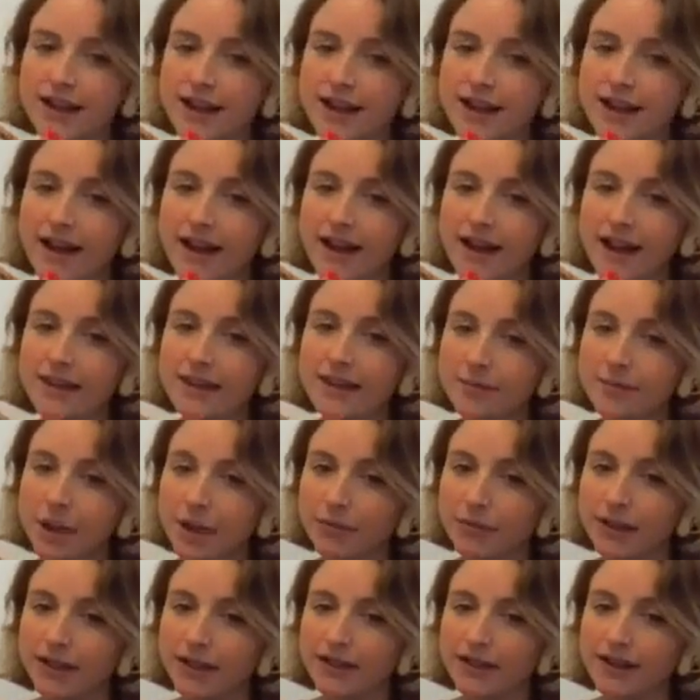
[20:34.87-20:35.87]
at the
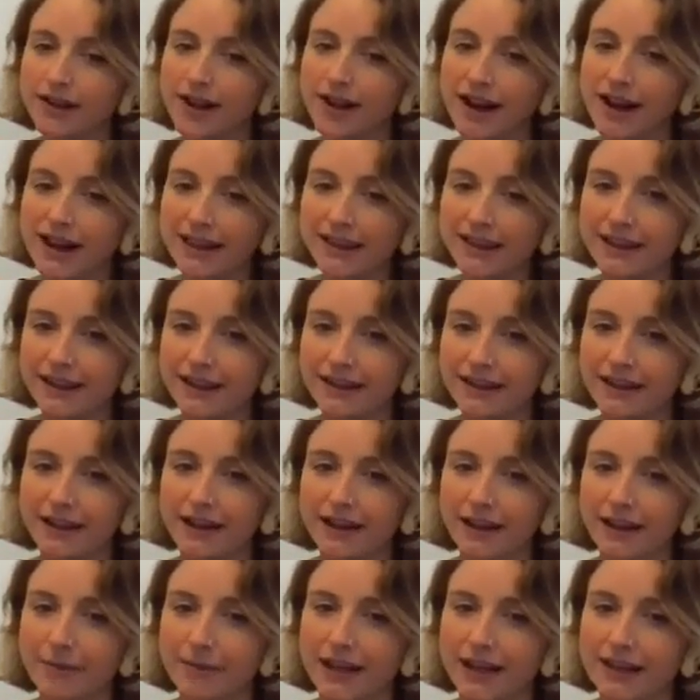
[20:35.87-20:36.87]
moment, I think
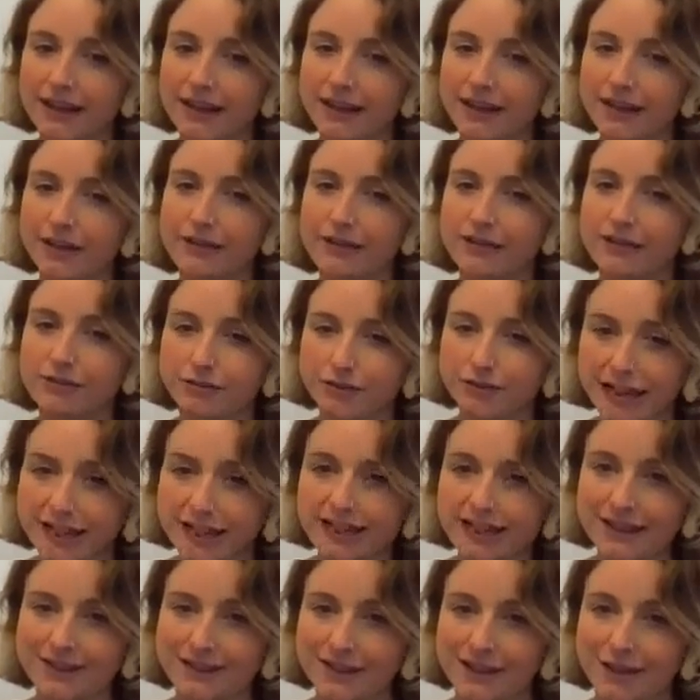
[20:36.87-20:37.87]
I'm in the
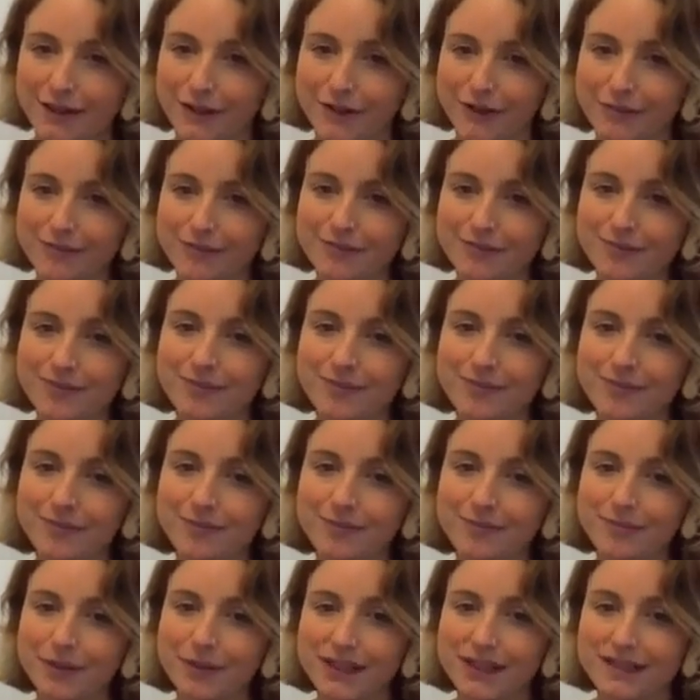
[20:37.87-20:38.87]
green zone
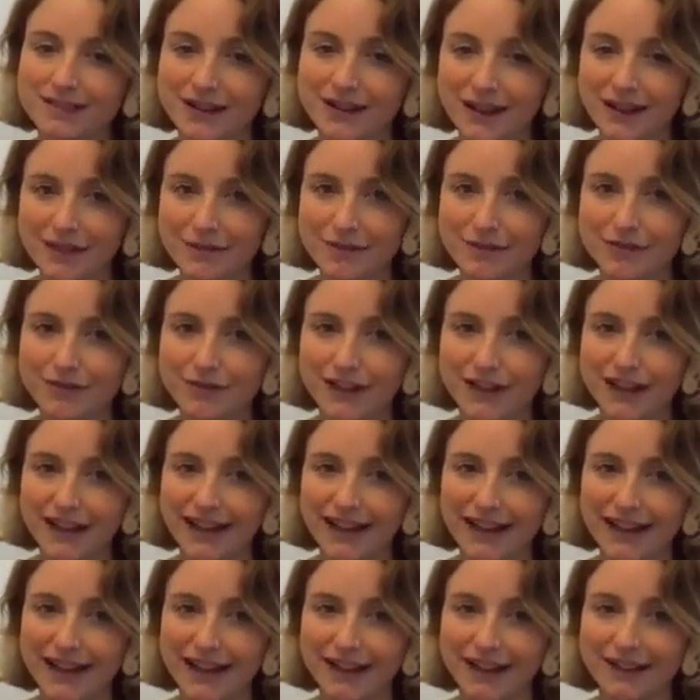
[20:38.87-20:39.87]
because I'm
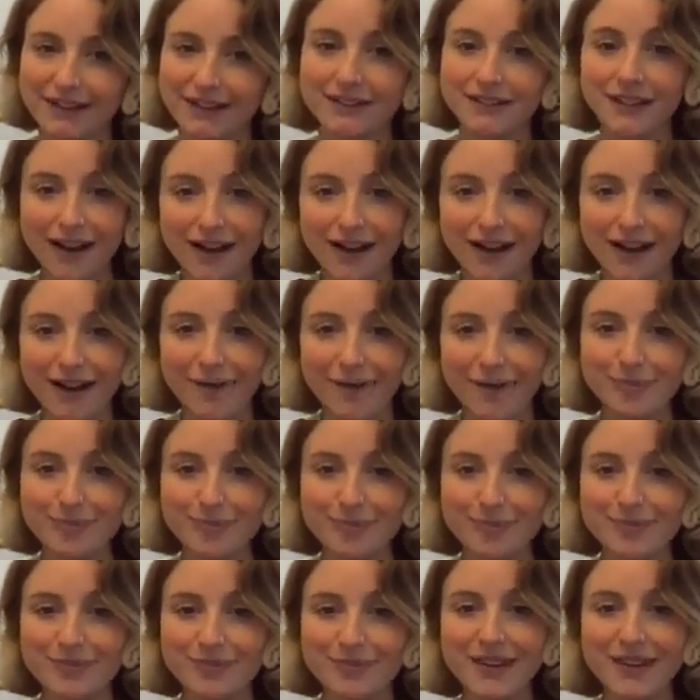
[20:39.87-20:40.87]
feeling calm
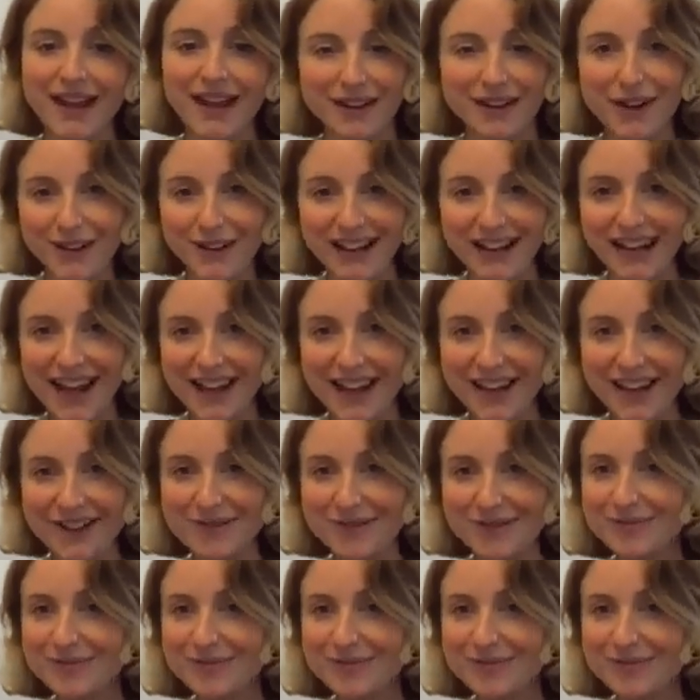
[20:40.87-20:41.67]
and okay.